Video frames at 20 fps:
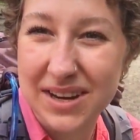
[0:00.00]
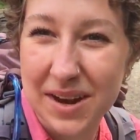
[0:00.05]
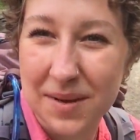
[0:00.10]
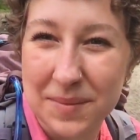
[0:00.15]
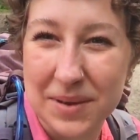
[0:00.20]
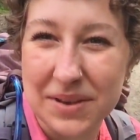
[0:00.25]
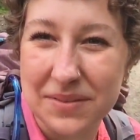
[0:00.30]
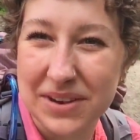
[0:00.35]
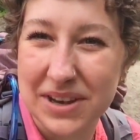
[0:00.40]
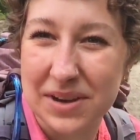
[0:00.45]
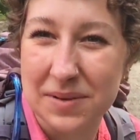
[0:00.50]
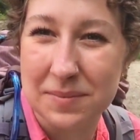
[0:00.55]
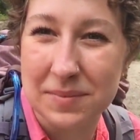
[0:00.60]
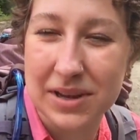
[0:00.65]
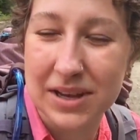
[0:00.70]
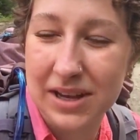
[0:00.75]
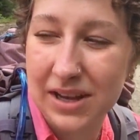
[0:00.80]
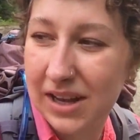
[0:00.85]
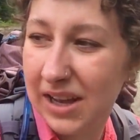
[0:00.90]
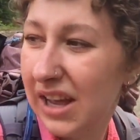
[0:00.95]
I'm giving them
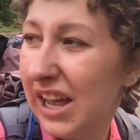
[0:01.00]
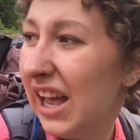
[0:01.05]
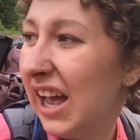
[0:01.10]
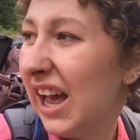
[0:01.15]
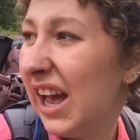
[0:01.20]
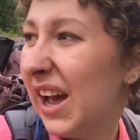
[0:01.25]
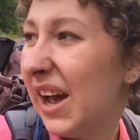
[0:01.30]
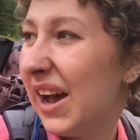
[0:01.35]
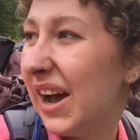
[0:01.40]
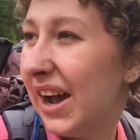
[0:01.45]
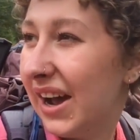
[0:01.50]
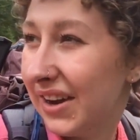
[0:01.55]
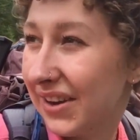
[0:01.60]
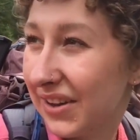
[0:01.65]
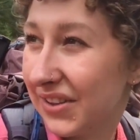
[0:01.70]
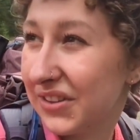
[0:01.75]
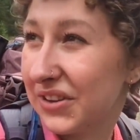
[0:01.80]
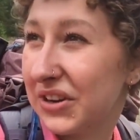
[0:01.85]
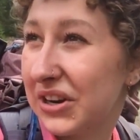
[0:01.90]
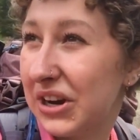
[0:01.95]

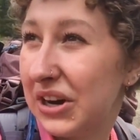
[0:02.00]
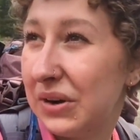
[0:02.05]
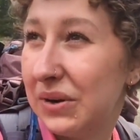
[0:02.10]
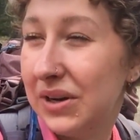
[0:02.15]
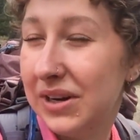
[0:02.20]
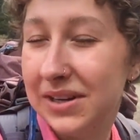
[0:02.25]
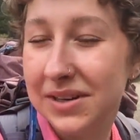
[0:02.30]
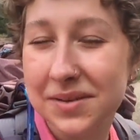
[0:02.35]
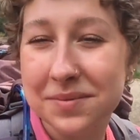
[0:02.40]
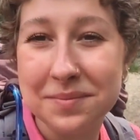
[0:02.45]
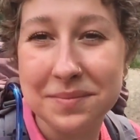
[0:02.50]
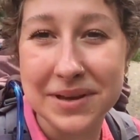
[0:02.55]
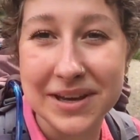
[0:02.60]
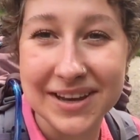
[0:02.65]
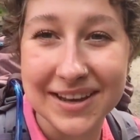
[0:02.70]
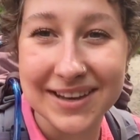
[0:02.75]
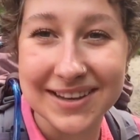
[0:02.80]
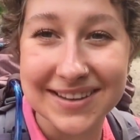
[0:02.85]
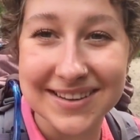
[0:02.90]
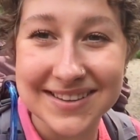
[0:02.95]
another go
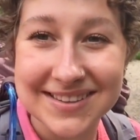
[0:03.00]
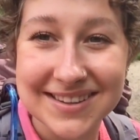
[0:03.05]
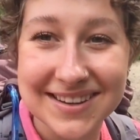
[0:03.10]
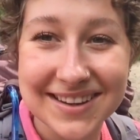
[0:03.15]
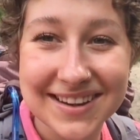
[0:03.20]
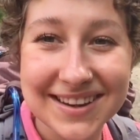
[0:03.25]
because